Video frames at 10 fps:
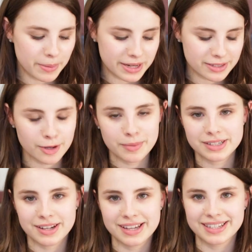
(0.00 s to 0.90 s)
but it's so
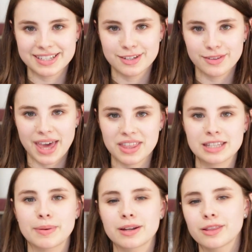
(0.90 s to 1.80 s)
much nicer to do that
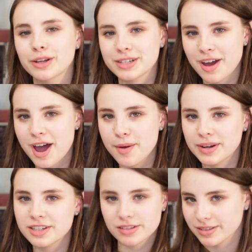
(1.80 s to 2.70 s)
than spend a lot of time
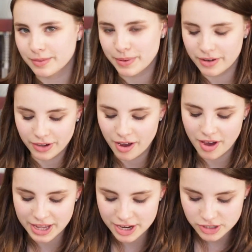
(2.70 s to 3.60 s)
when it's just a bit of a
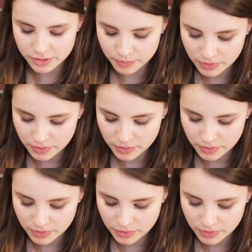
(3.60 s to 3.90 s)
garnish.